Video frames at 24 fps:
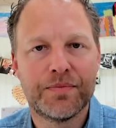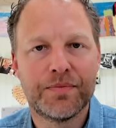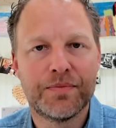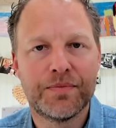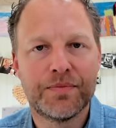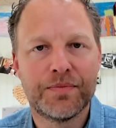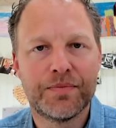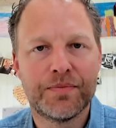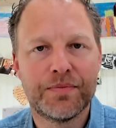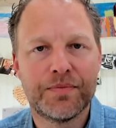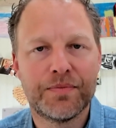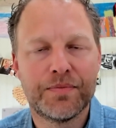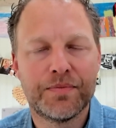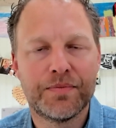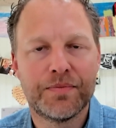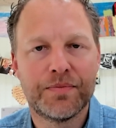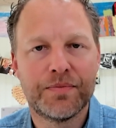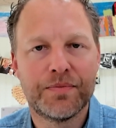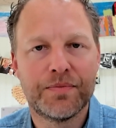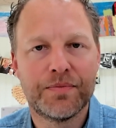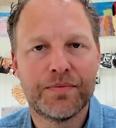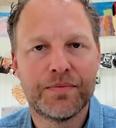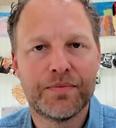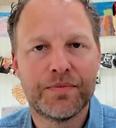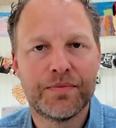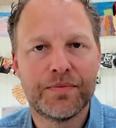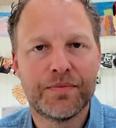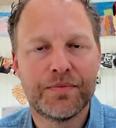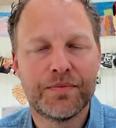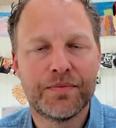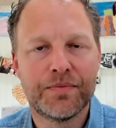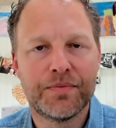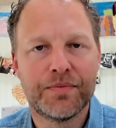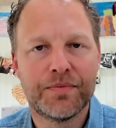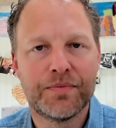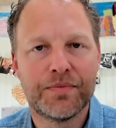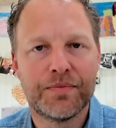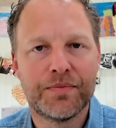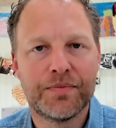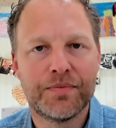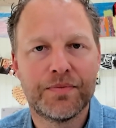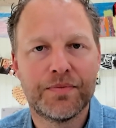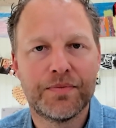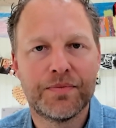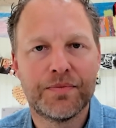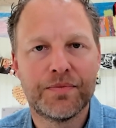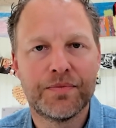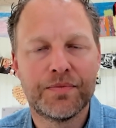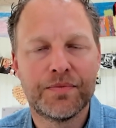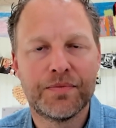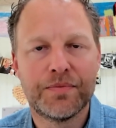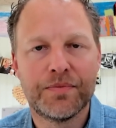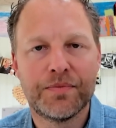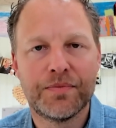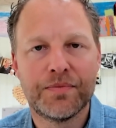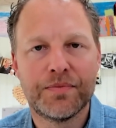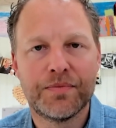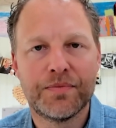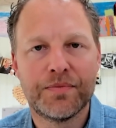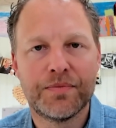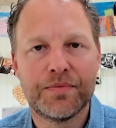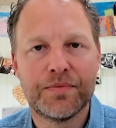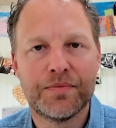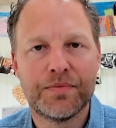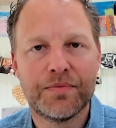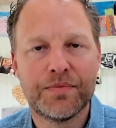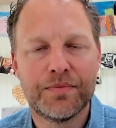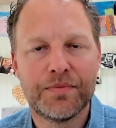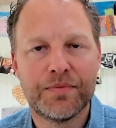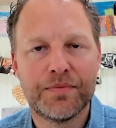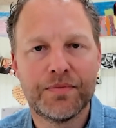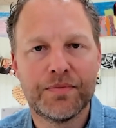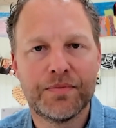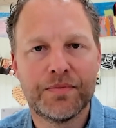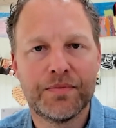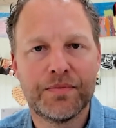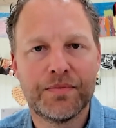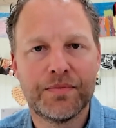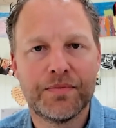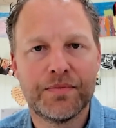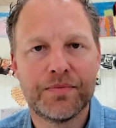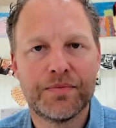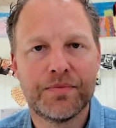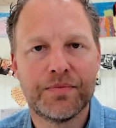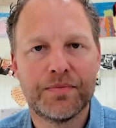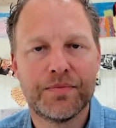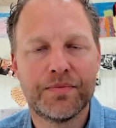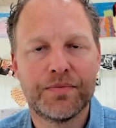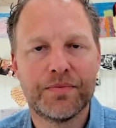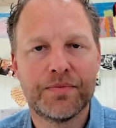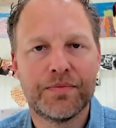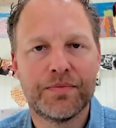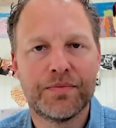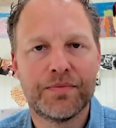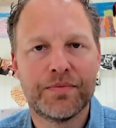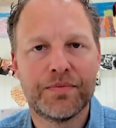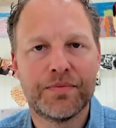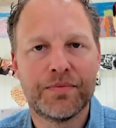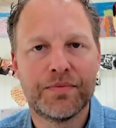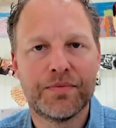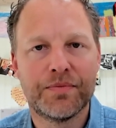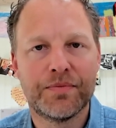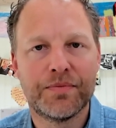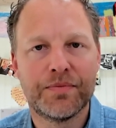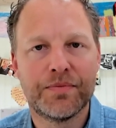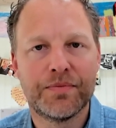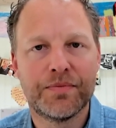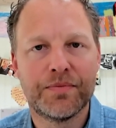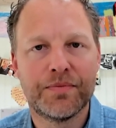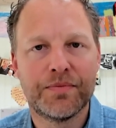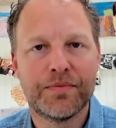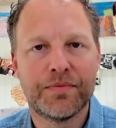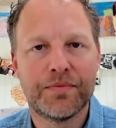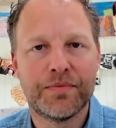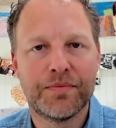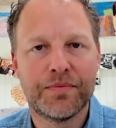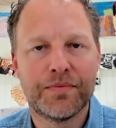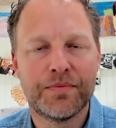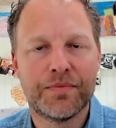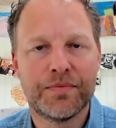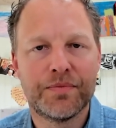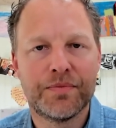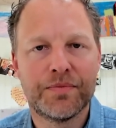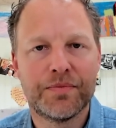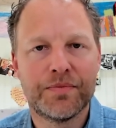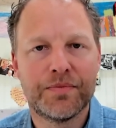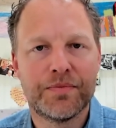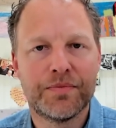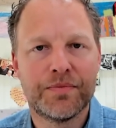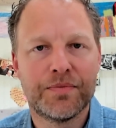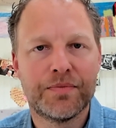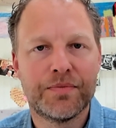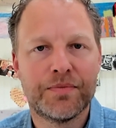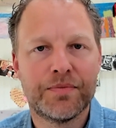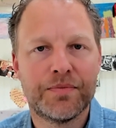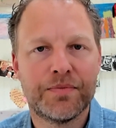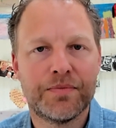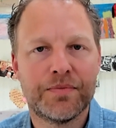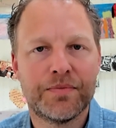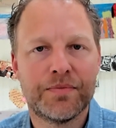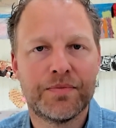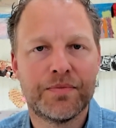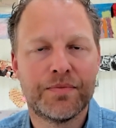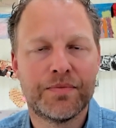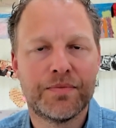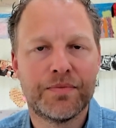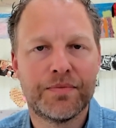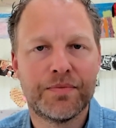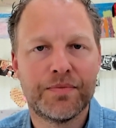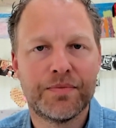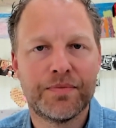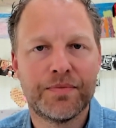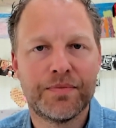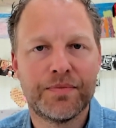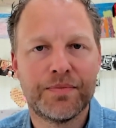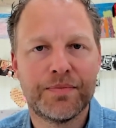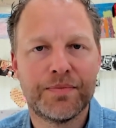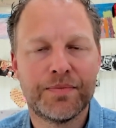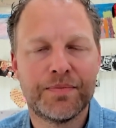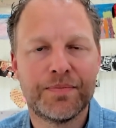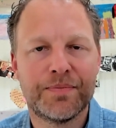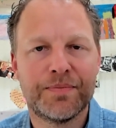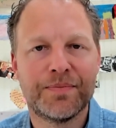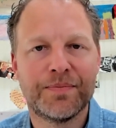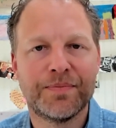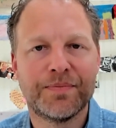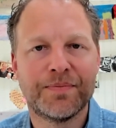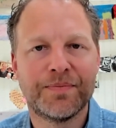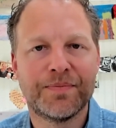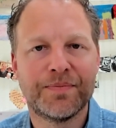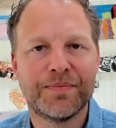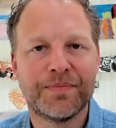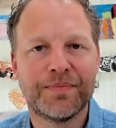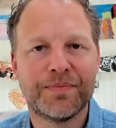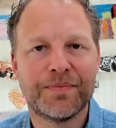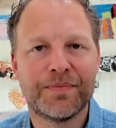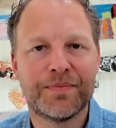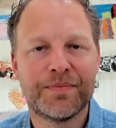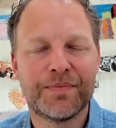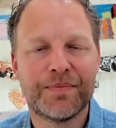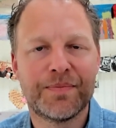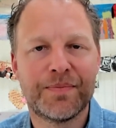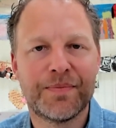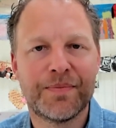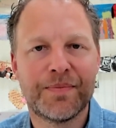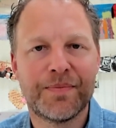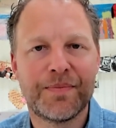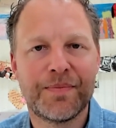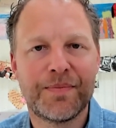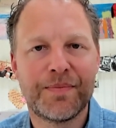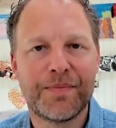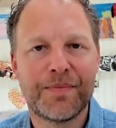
The person shown says nothing.